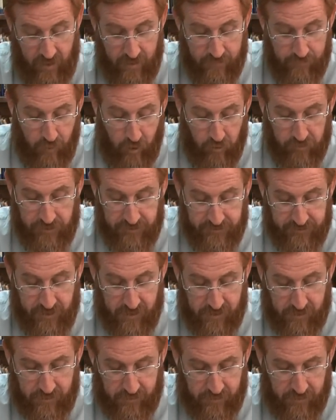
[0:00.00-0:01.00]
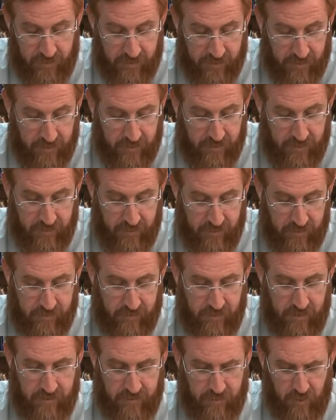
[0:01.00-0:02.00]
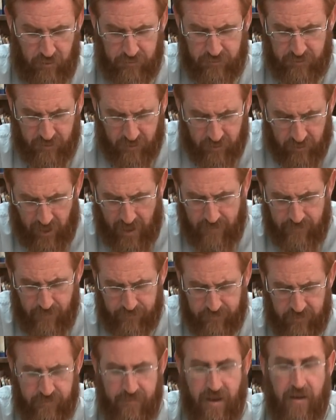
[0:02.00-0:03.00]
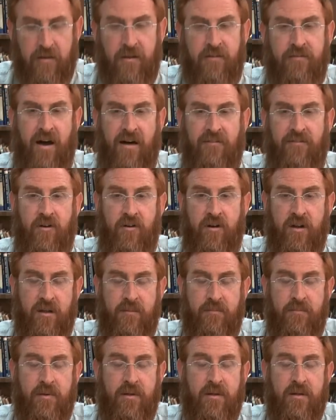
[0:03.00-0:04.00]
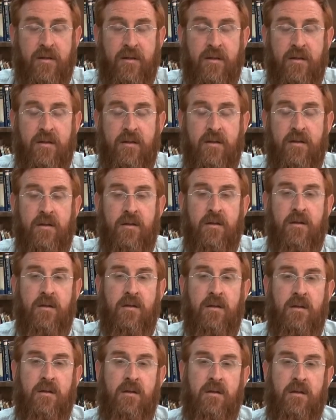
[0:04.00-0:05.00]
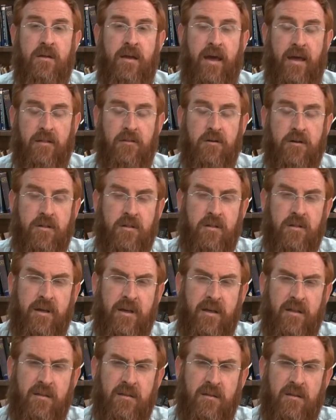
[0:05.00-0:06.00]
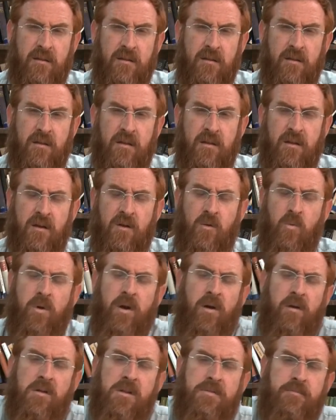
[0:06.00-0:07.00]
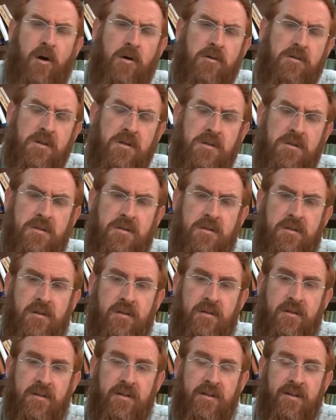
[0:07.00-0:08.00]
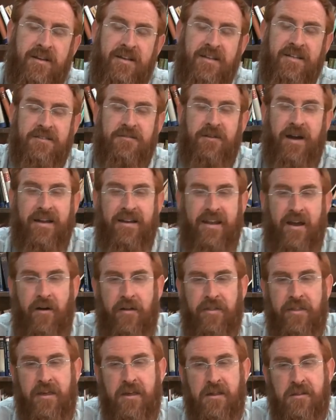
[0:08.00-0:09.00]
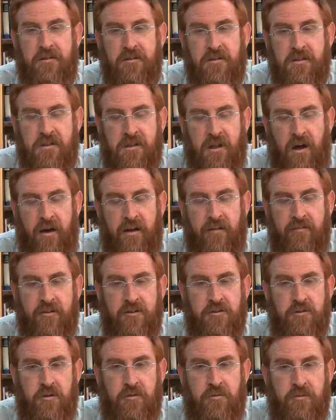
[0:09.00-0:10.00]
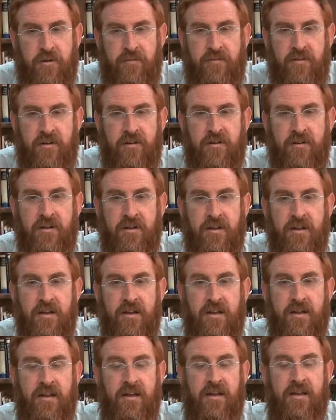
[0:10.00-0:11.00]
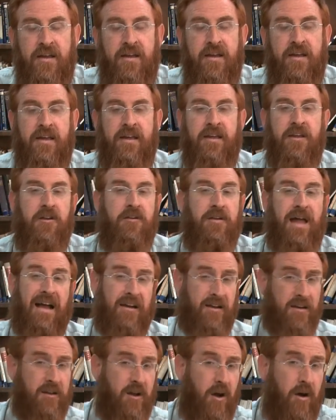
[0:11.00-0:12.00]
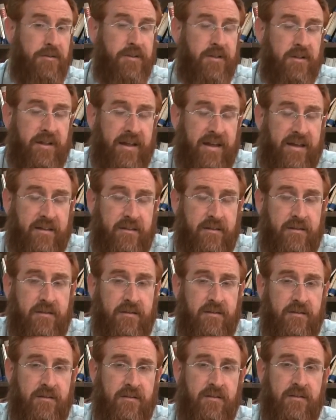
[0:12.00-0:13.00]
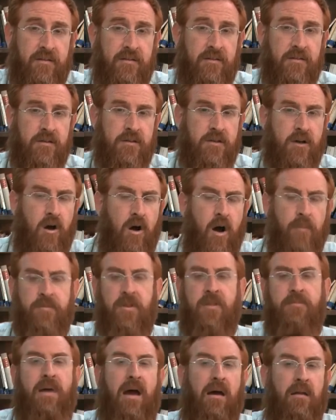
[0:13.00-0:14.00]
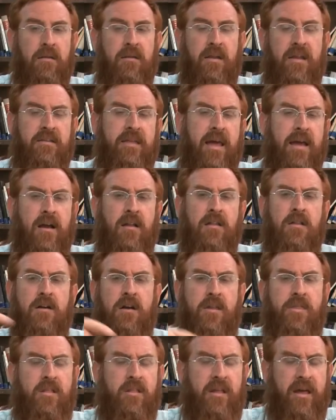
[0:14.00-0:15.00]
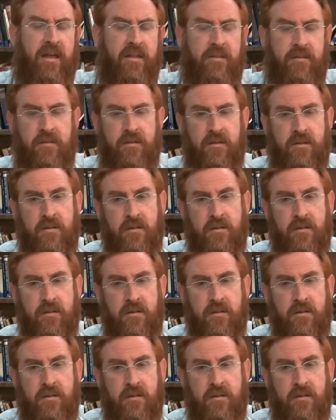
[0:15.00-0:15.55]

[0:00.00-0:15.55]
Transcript: Moses is told to climb up to the mountain of Avarim and look at the land. Where is Moses? He's right now on the eastern side of the Jordan River. You're not going to go into the land. Go up to the mountain and take a look at the land.